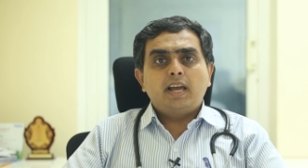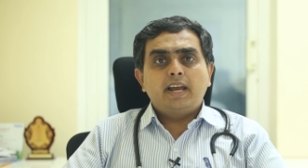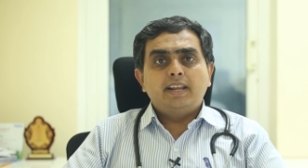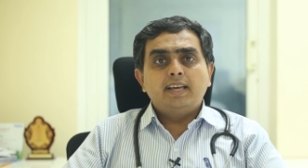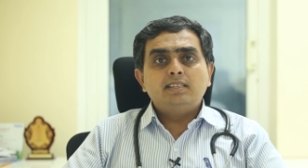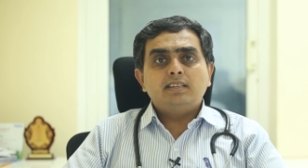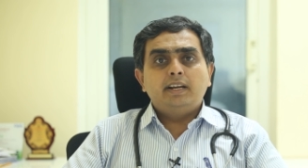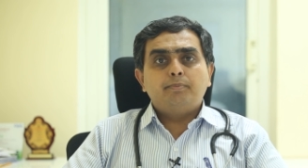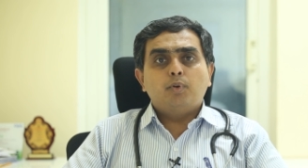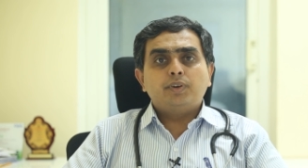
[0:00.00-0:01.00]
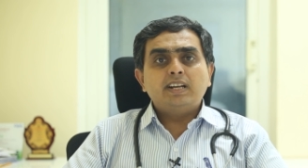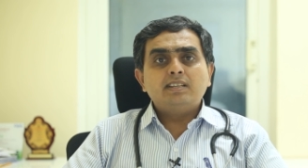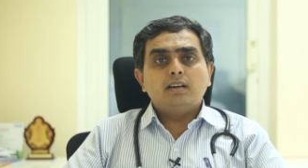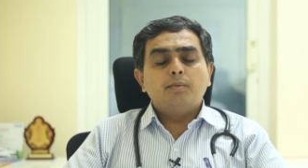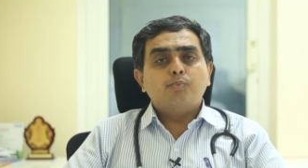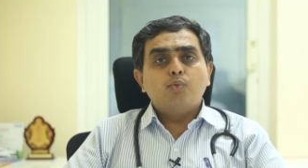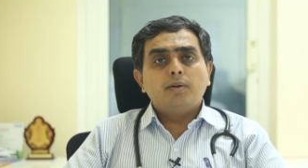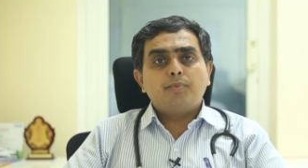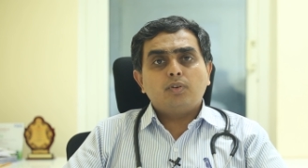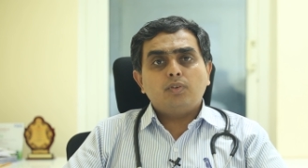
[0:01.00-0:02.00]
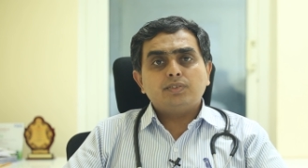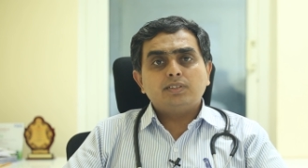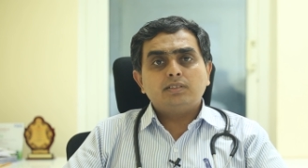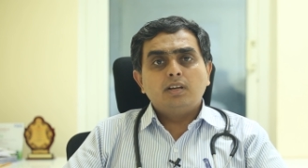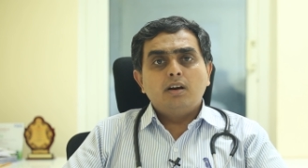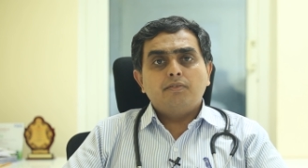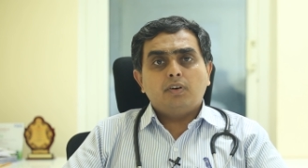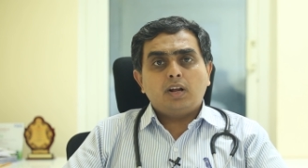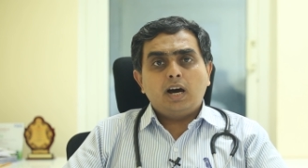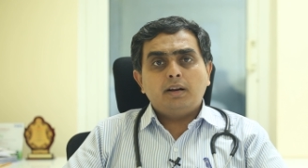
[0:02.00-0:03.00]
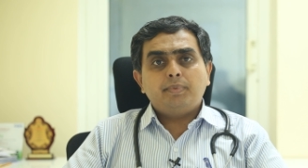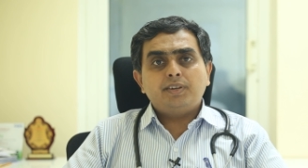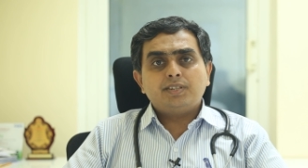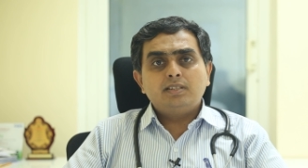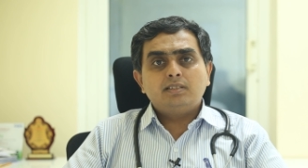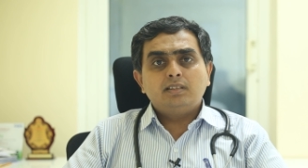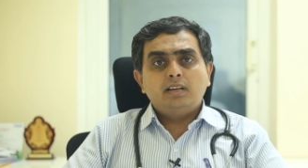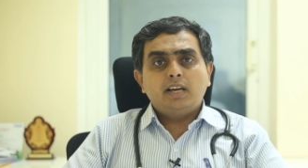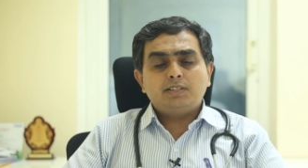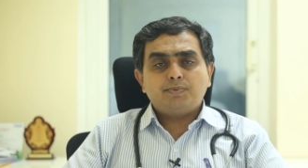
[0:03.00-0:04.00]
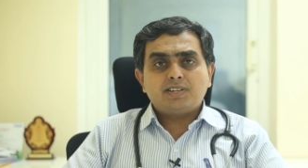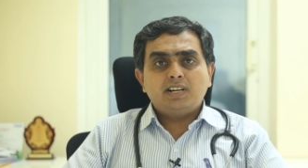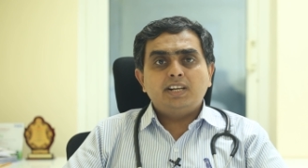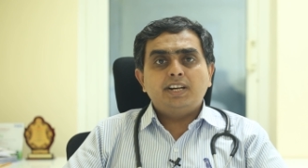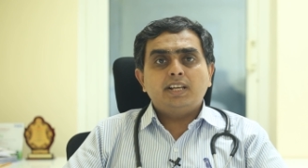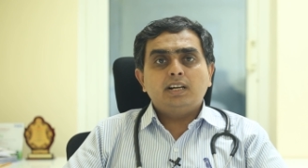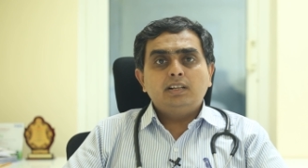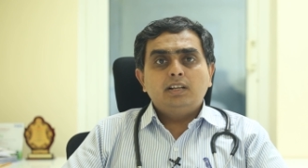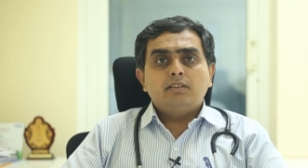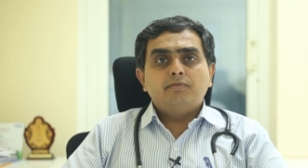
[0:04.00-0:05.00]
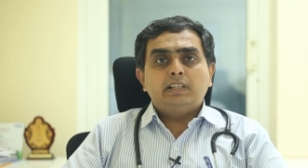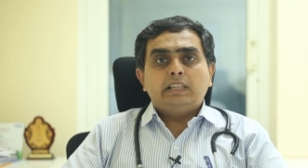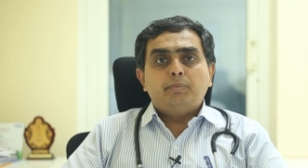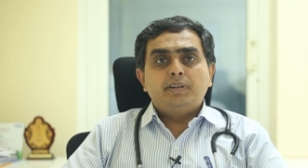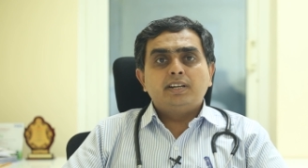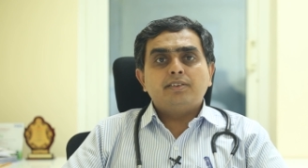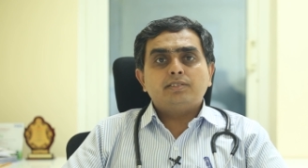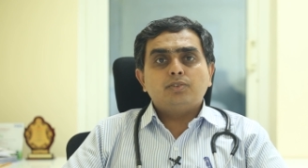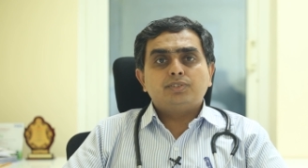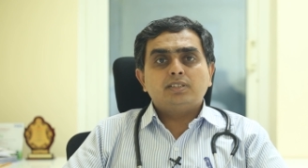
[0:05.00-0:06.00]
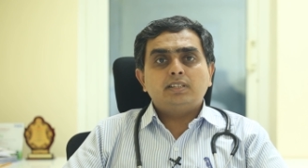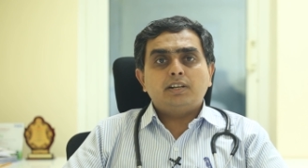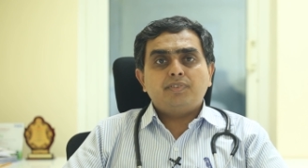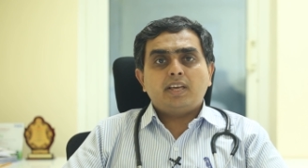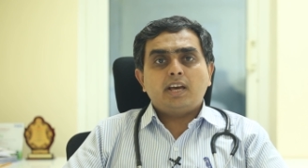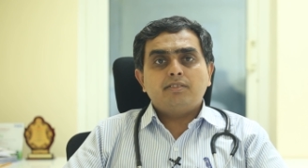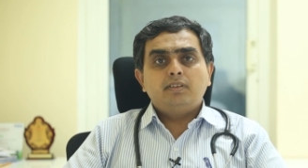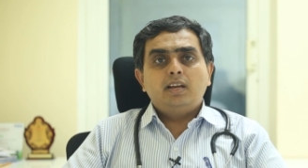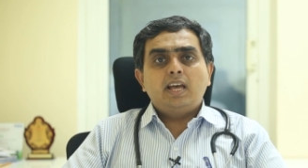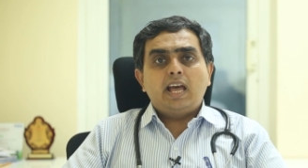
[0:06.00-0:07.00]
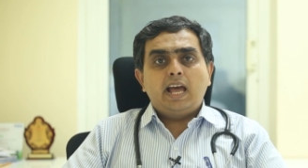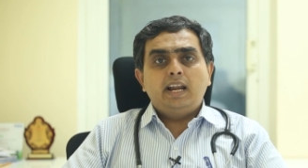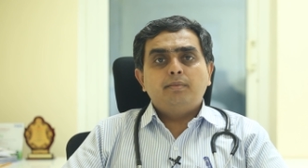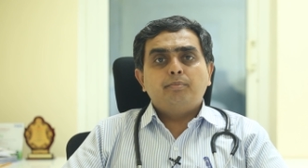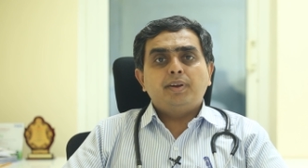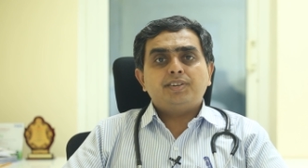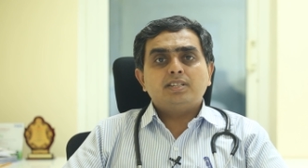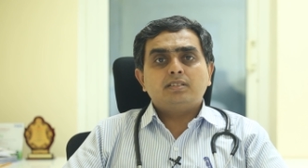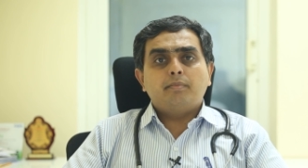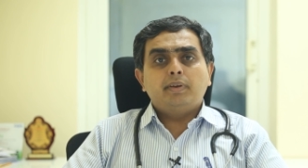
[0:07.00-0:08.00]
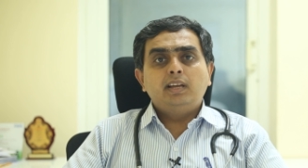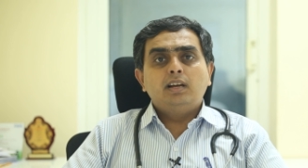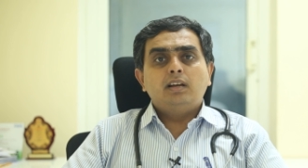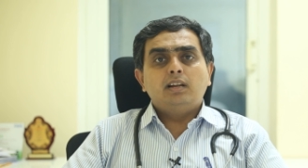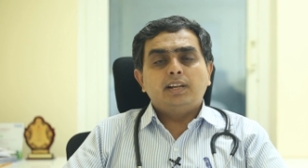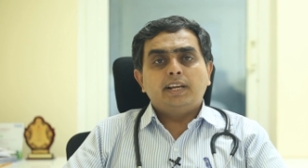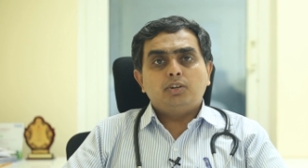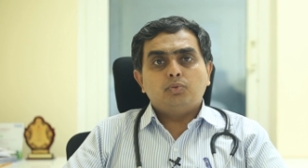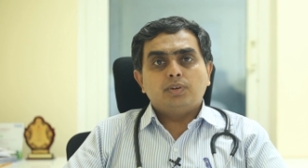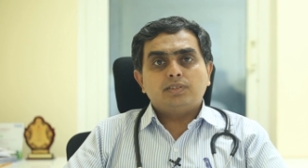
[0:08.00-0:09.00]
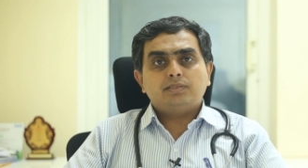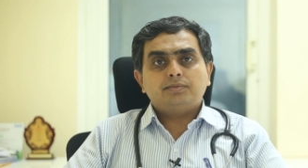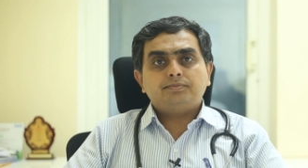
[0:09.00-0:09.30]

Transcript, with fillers: and hence it portends a poor prognosis for our patients, especially in India, with limited resources that we have and patients coming late to us.